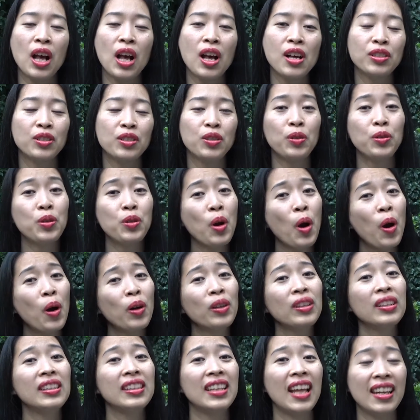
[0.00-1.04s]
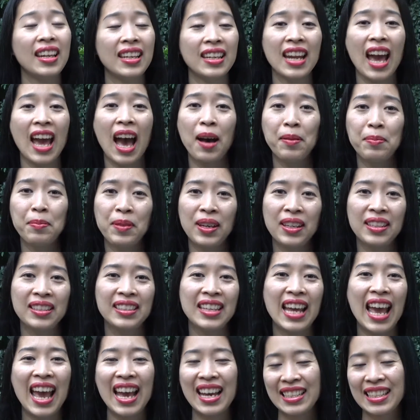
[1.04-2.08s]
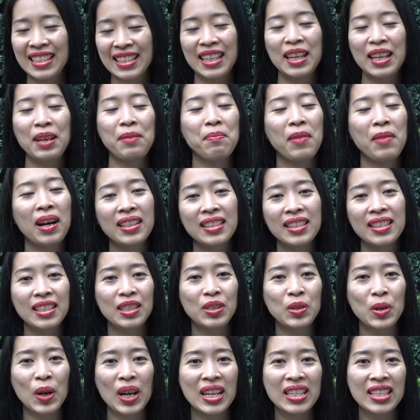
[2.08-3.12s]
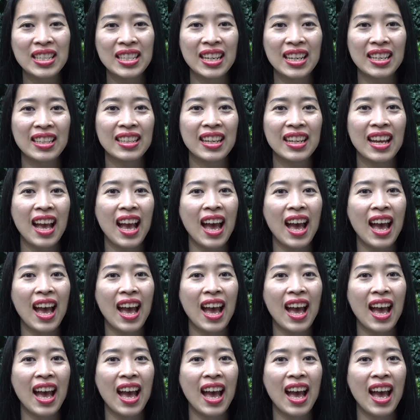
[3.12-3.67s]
So don't let it happen as in my situation,